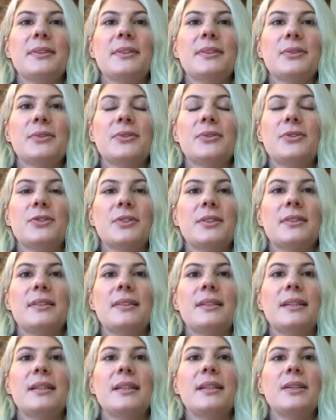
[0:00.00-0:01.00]
it's also just
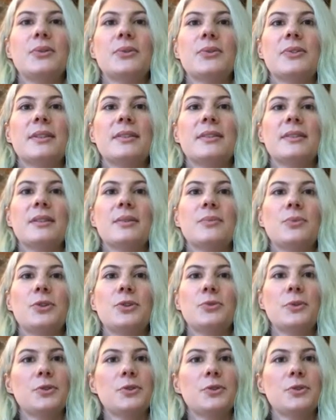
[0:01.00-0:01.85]
the ecosystem which